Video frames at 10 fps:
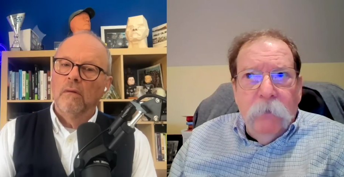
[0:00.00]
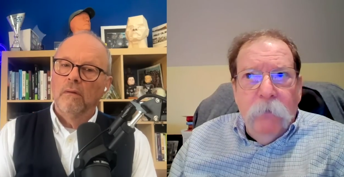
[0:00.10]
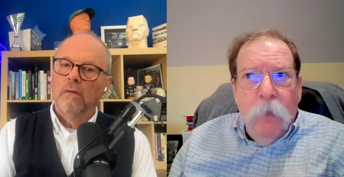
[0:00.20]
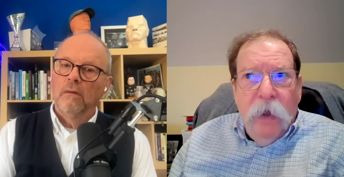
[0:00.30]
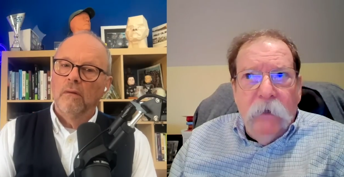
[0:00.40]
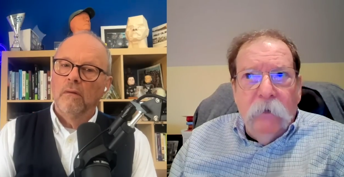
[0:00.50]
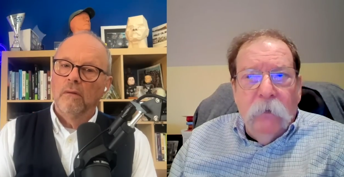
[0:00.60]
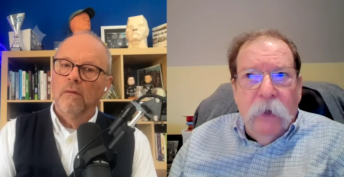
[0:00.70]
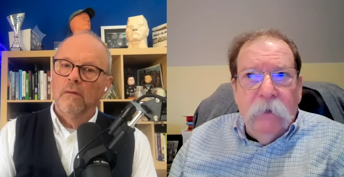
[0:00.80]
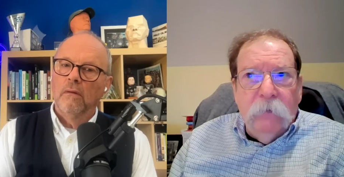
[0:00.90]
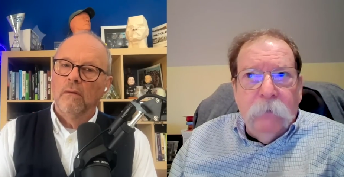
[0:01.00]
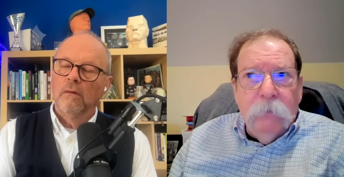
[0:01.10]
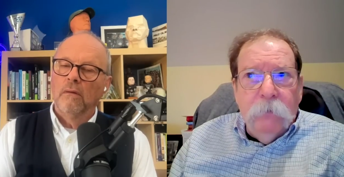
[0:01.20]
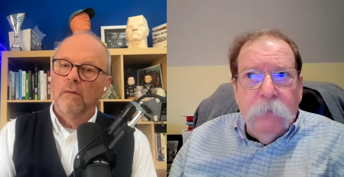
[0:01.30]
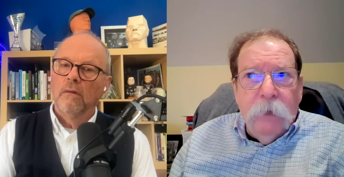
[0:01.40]
Speaker 1: when when
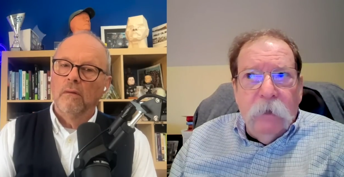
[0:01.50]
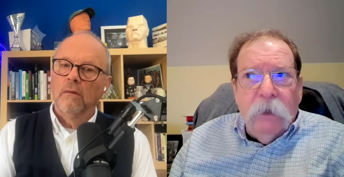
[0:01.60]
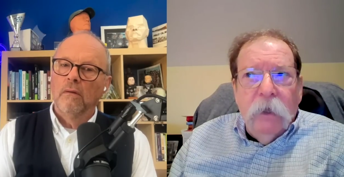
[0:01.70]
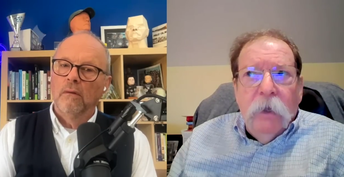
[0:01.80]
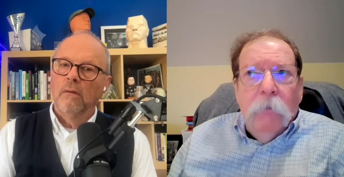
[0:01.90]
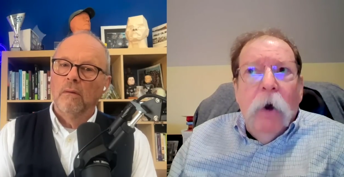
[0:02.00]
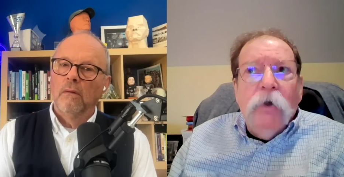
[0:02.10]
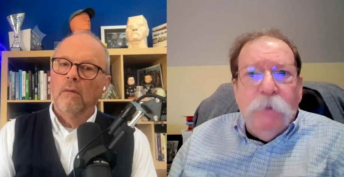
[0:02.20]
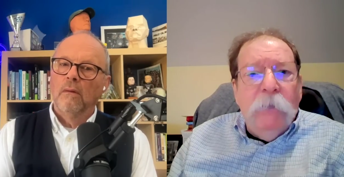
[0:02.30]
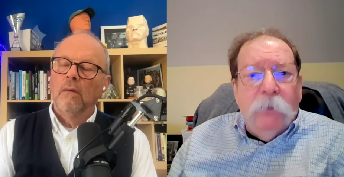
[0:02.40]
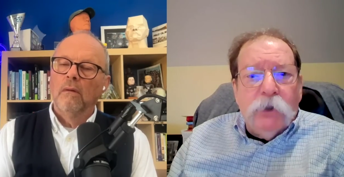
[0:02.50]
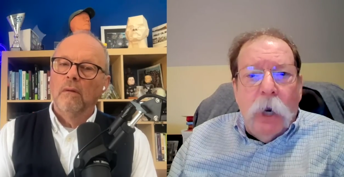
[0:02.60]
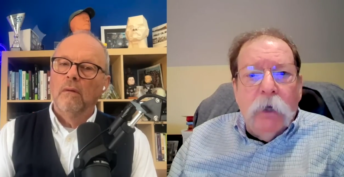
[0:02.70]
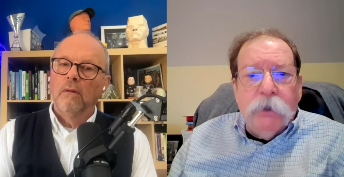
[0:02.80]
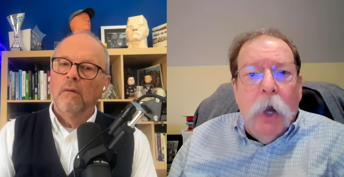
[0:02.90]
most people
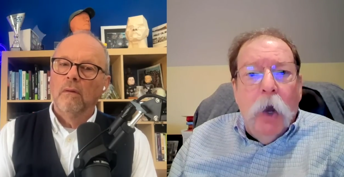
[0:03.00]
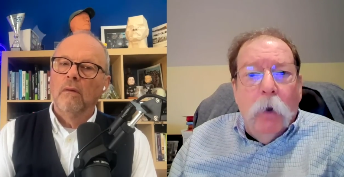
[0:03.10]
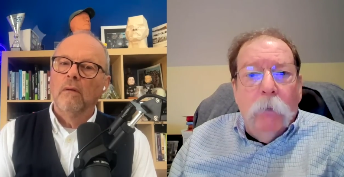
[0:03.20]
charge at home,